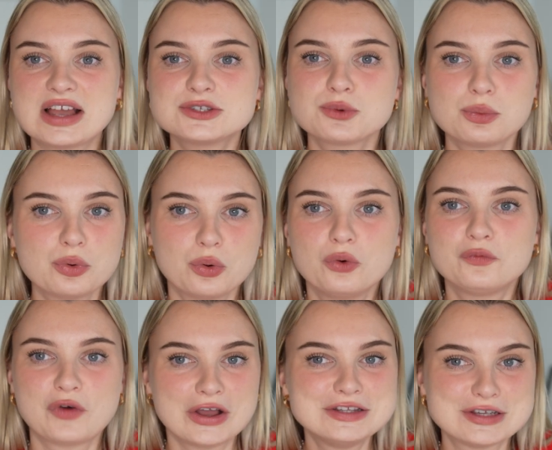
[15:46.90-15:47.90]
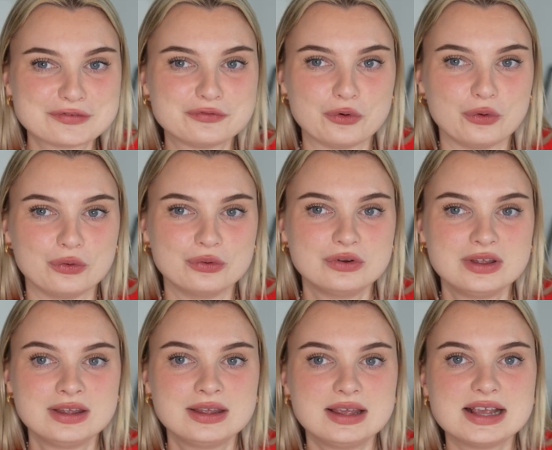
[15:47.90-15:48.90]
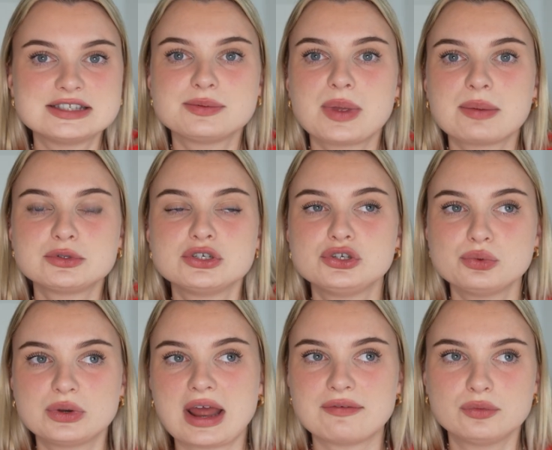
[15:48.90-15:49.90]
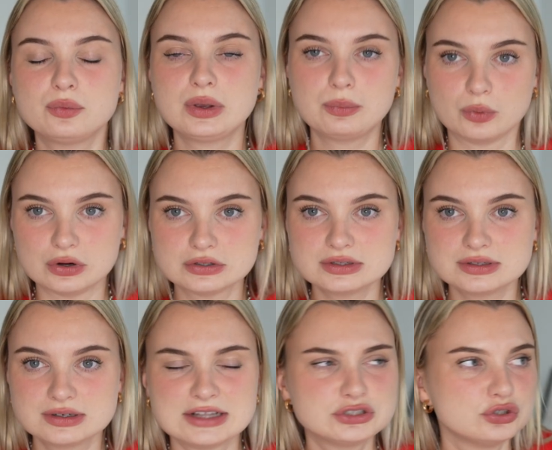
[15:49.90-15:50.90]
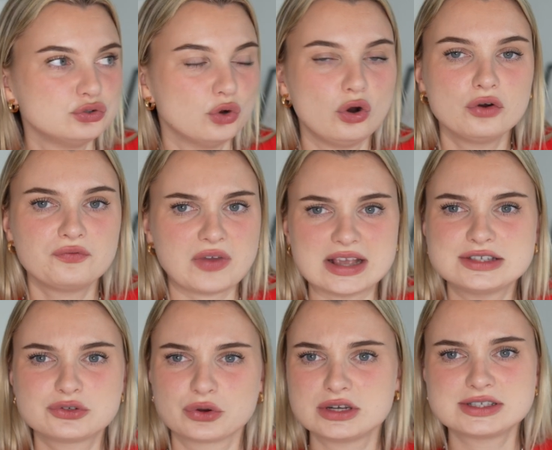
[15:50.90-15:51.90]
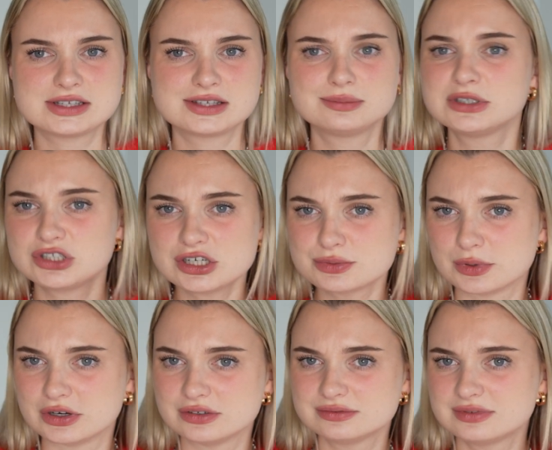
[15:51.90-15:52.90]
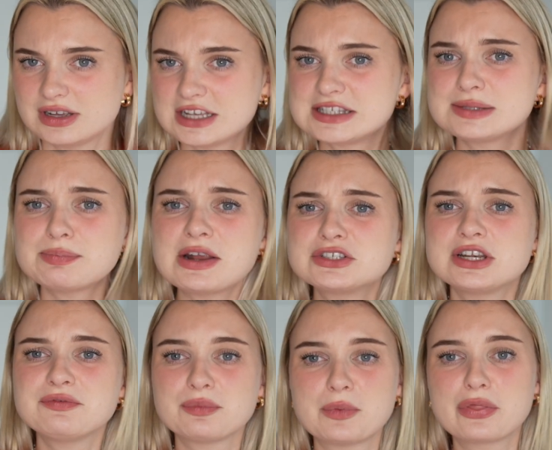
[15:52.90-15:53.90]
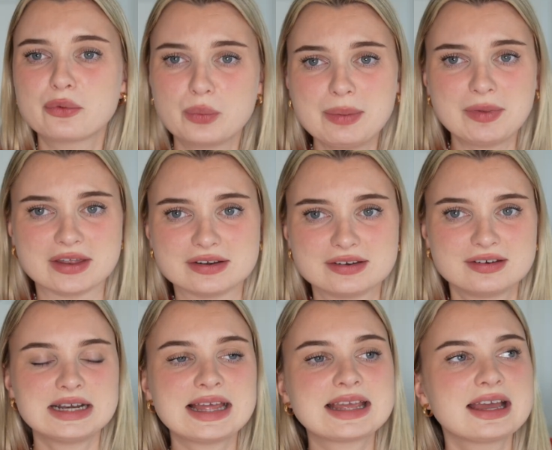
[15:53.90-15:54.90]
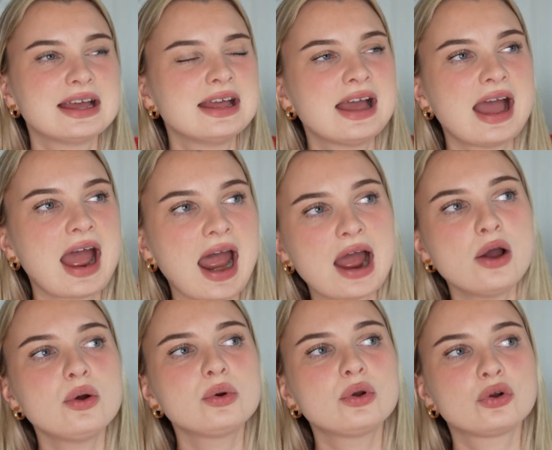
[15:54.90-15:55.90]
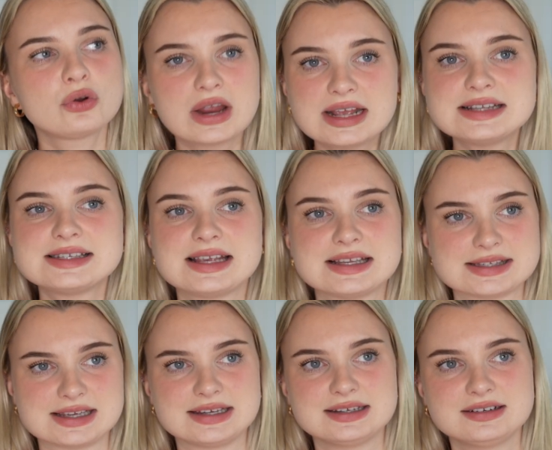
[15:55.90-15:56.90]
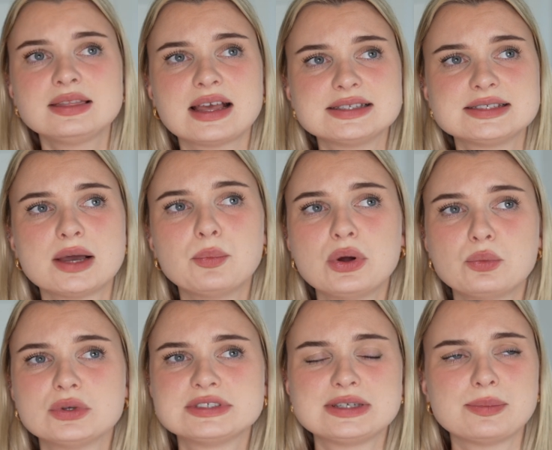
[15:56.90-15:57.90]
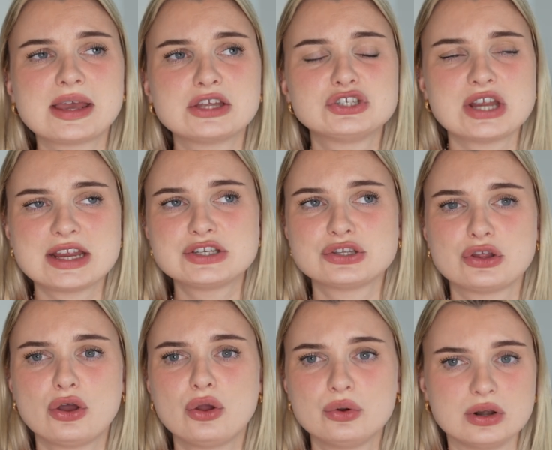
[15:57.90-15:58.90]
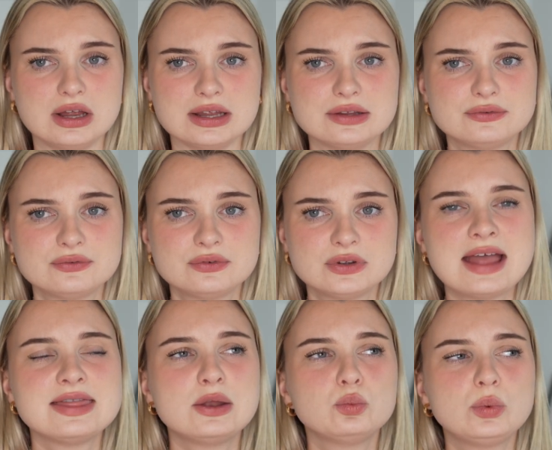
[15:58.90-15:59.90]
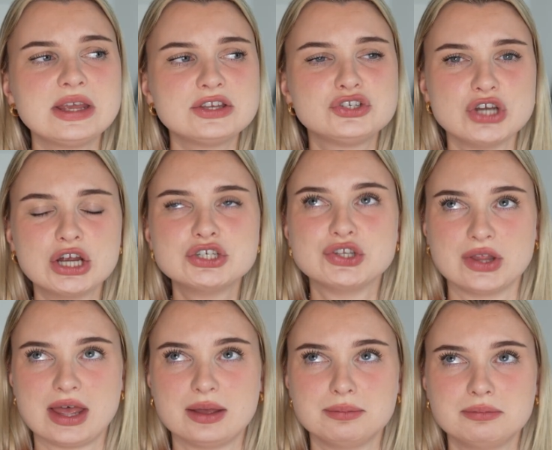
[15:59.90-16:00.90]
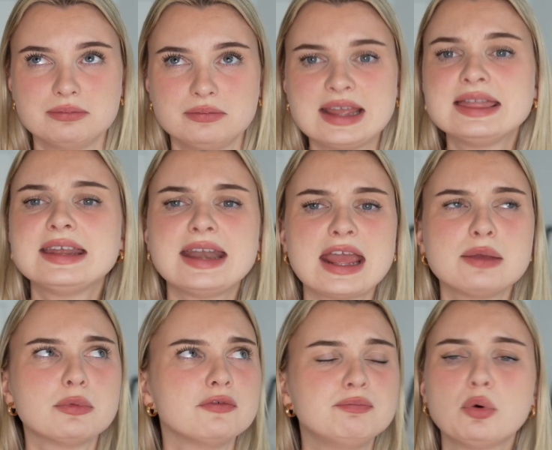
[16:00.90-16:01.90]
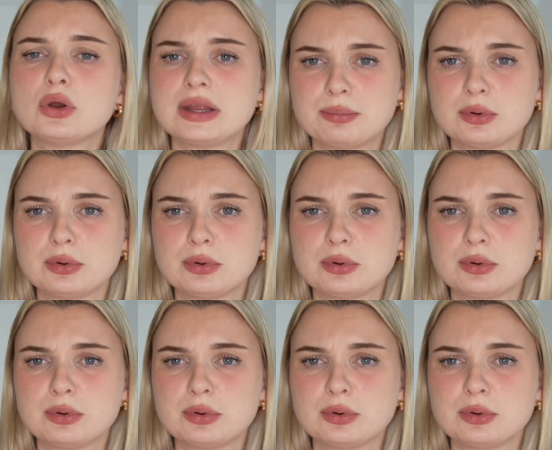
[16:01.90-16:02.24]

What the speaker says: That's what we're all fighting for, is to be able to do whatever we want and to not face criticism and judgment, especially from other women. Like, how crazy is it that someone wants to make a change in their own life and then we judge them in the name of body